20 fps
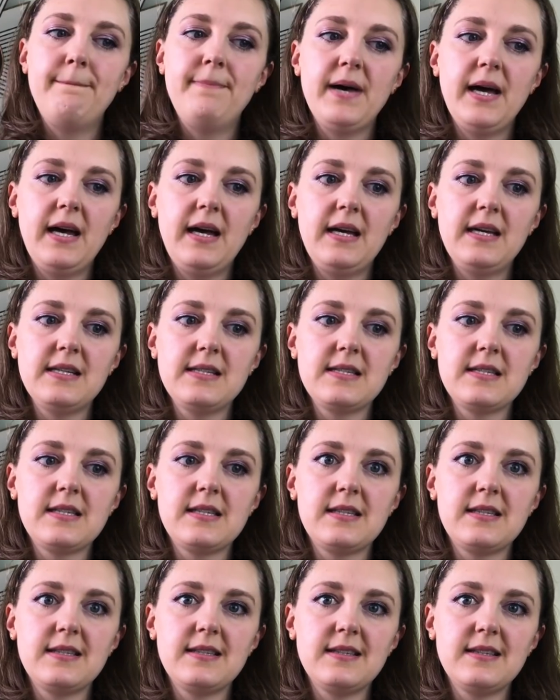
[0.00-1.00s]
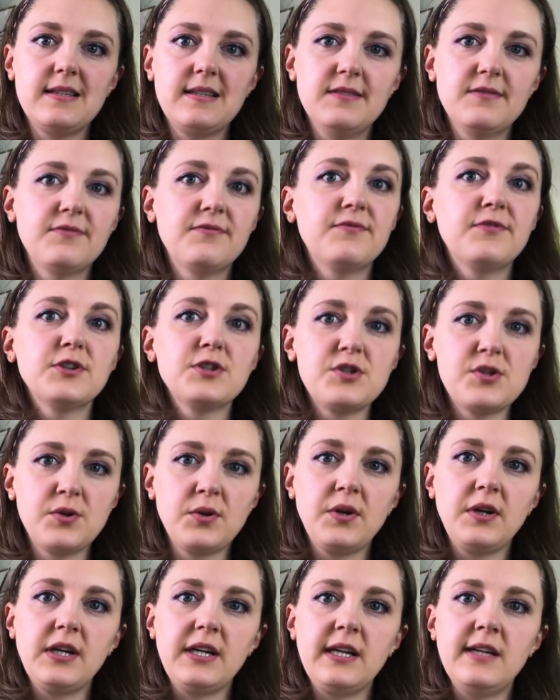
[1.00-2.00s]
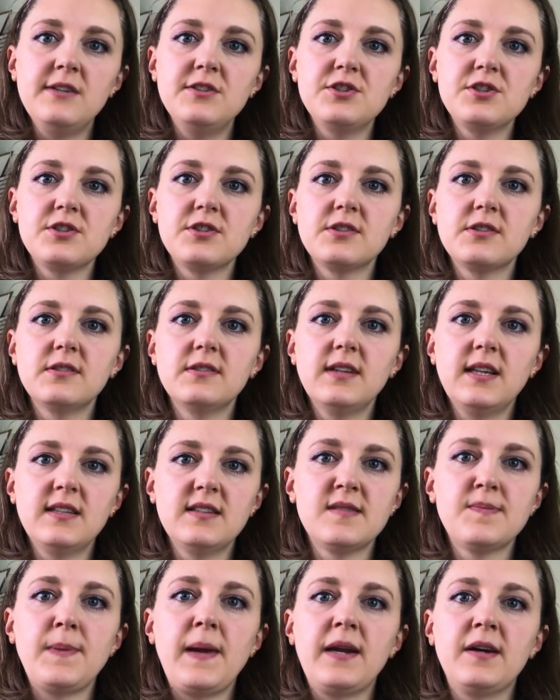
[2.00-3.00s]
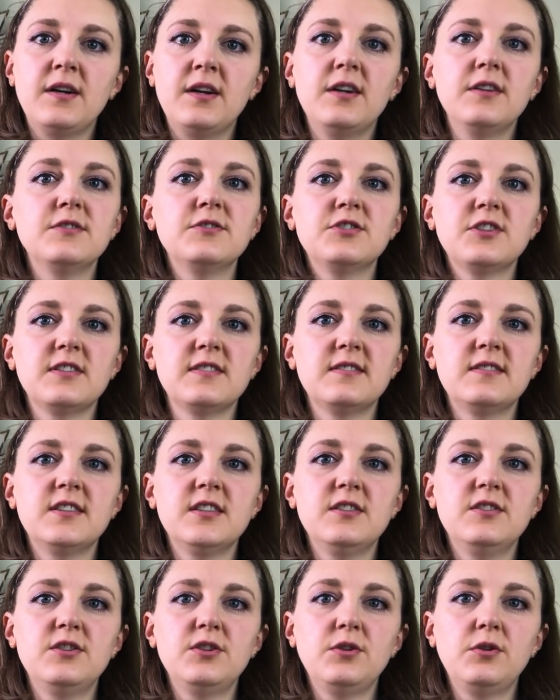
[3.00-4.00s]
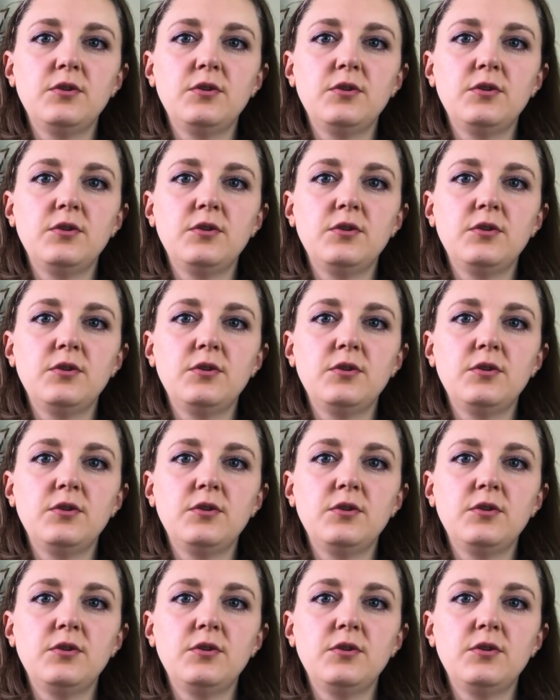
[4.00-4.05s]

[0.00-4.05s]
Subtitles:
but for storage, it's better just